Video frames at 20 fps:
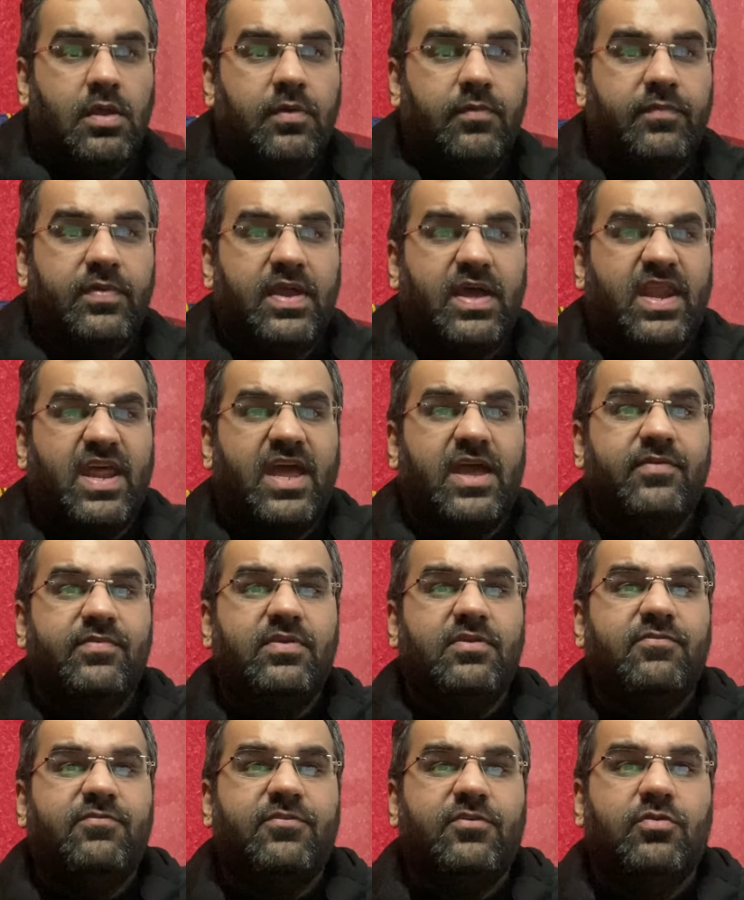we are
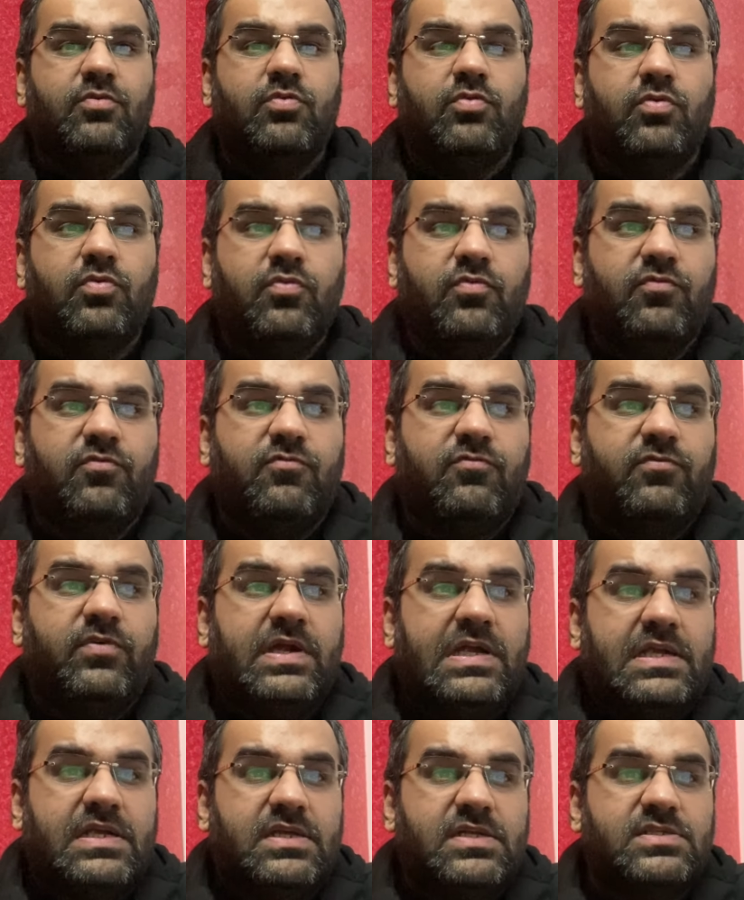having few
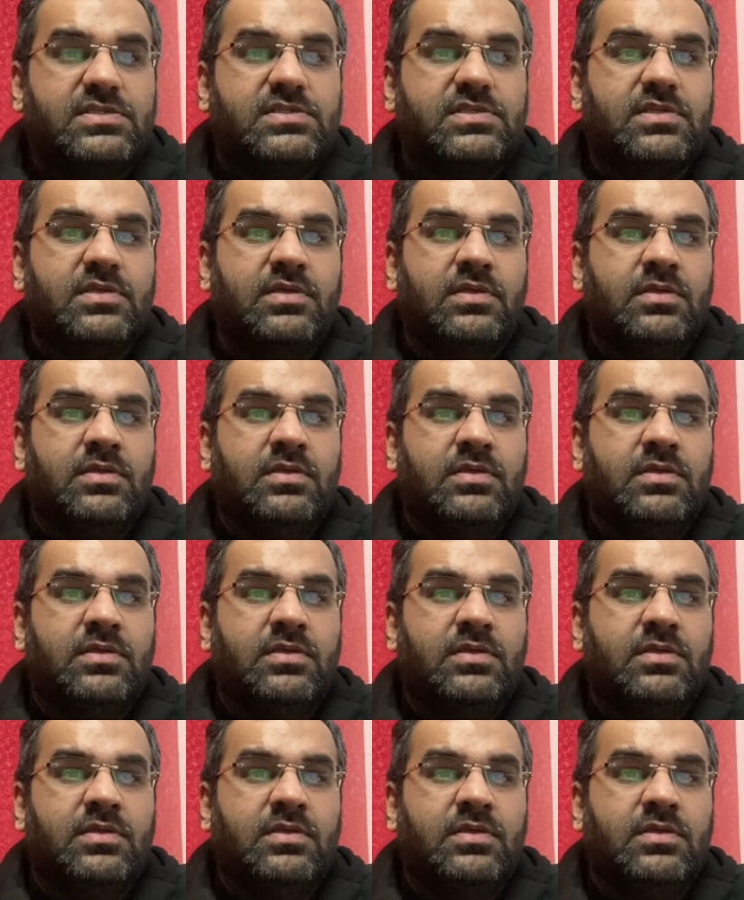funds